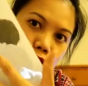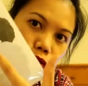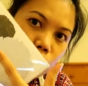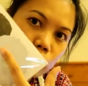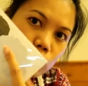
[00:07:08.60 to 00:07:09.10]

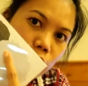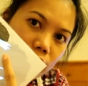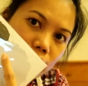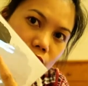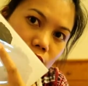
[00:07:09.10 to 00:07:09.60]
2
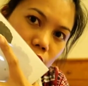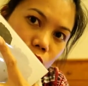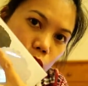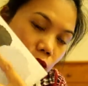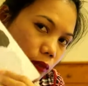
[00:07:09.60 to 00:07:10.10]
whites and
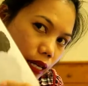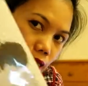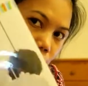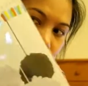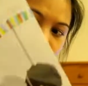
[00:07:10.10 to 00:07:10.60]
1 black.
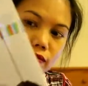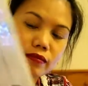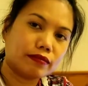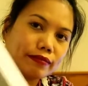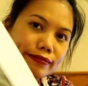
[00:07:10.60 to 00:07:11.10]

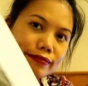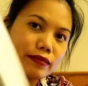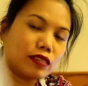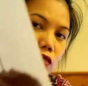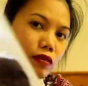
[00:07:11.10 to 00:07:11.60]

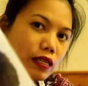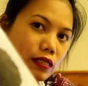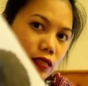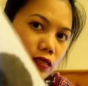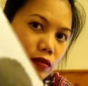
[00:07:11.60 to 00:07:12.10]
So
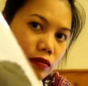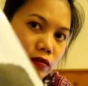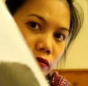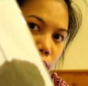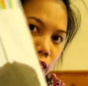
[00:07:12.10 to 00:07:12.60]
ganyan
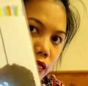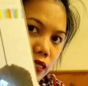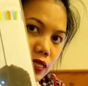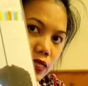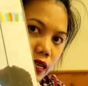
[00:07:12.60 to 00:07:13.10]
yung magiging
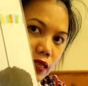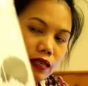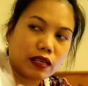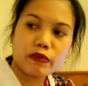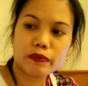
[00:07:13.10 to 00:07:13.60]
design niya.
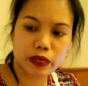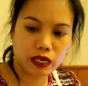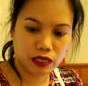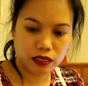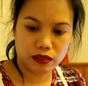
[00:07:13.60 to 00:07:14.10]
Ibang
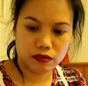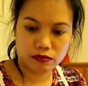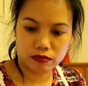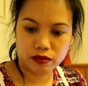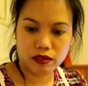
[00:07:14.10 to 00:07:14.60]
pangalan nito.
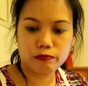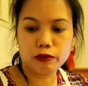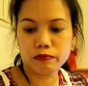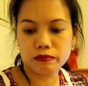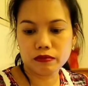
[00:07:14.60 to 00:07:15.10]

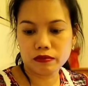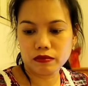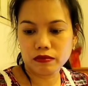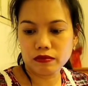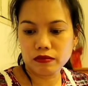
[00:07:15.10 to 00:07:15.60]

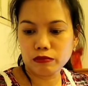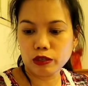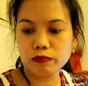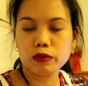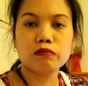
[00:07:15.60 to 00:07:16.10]

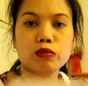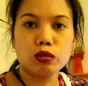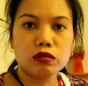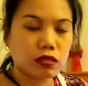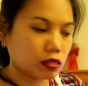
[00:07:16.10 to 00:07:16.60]
Pom-pom
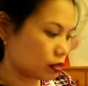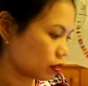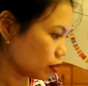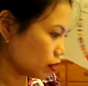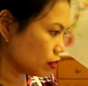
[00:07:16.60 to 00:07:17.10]
balls.
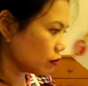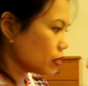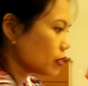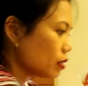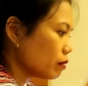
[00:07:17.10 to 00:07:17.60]

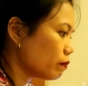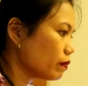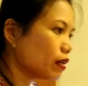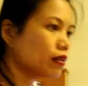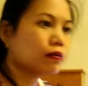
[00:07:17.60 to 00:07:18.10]
What's the name of the
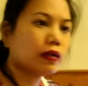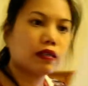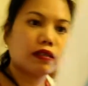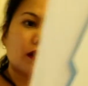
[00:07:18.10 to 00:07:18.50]
other one?